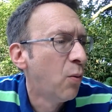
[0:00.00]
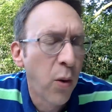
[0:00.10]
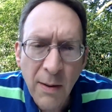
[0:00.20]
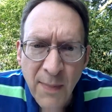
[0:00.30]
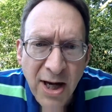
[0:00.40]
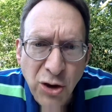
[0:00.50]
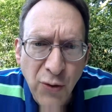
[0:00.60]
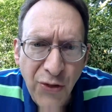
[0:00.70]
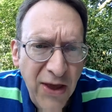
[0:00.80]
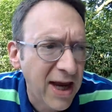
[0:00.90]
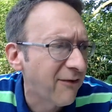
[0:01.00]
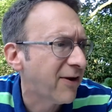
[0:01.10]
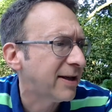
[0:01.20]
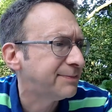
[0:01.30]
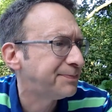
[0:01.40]
What made you think of
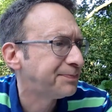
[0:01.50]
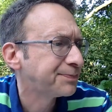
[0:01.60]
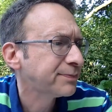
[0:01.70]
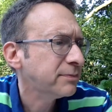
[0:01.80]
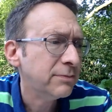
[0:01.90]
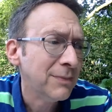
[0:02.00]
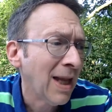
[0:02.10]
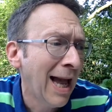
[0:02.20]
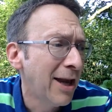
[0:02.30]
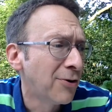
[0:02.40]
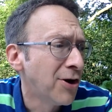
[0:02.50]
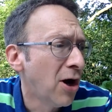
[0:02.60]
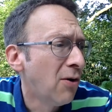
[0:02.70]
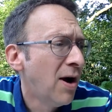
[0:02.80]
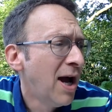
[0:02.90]
it? I don't
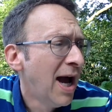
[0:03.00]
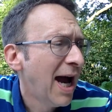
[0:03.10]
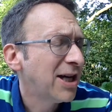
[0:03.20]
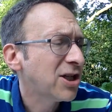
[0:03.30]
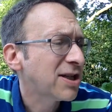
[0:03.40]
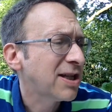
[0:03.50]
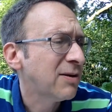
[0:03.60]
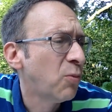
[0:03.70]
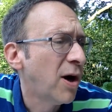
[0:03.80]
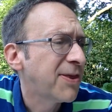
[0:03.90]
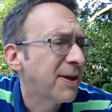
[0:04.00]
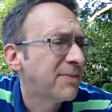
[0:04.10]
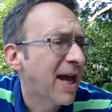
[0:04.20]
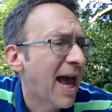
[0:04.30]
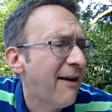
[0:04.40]
know. I just didn't want
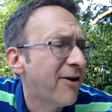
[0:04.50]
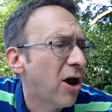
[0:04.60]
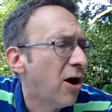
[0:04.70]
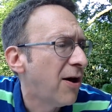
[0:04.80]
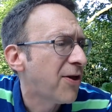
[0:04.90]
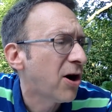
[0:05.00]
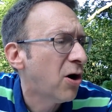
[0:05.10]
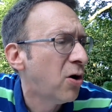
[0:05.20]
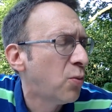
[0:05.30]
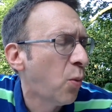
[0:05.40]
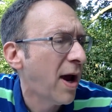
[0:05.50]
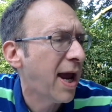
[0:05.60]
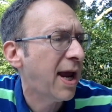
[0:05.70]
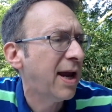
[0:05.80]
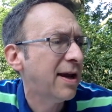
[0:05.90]
them to have it all their own
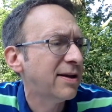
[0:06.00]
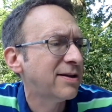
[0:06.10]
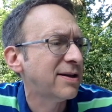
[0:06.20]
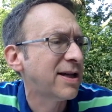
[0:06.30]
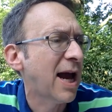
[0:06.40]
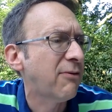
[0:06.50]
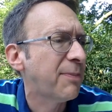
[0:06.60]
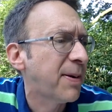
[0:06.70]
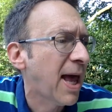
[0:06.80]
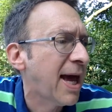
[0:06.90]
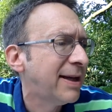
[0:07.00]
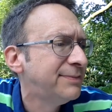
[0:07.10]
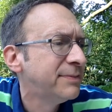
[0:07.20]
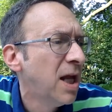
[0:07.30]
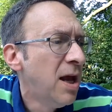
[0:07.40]
way, Tendai replied.
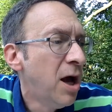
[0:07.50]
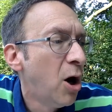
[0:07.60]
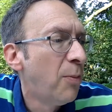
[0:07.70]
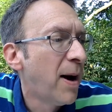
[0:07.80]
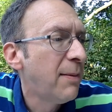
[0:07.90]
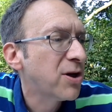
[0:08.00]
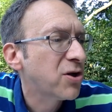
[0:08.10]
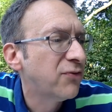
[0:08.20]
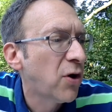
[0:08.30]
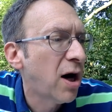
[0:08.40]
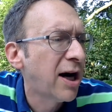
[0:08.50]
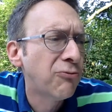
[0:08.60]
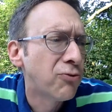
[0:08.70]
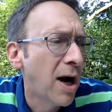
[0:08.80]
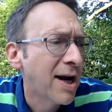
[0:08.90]
Obama Shavari
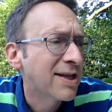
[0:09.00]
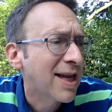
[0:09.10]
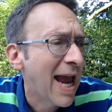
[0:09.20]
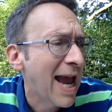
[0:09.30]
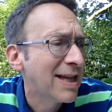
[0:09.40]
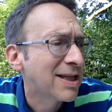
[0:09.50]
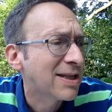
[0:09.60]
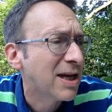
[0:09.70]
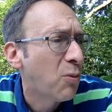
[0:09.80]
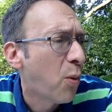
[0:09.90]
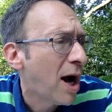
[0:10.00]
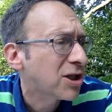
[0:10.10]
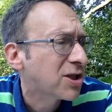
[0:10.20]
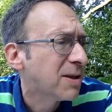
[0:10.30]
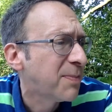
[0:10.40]
wrung his hands as he
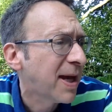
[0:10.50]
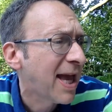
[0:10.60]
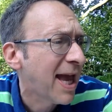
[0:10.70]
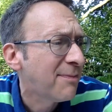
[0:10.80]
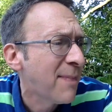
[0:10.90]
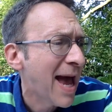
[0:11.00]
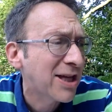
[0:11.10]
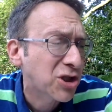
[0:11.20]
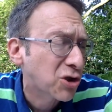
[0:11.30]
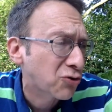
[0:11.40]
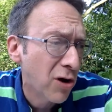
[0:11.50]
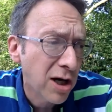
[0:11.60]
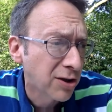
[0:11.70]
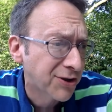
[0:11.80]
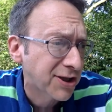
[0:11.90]
watched the big head mask
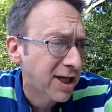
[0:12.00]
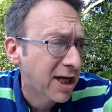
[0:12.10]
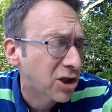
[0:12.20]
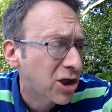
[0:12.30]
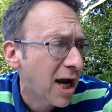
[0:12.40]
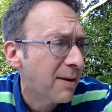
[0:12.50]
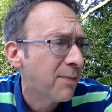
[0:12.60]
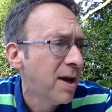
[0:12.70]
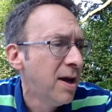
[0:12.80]
struggle to take shape.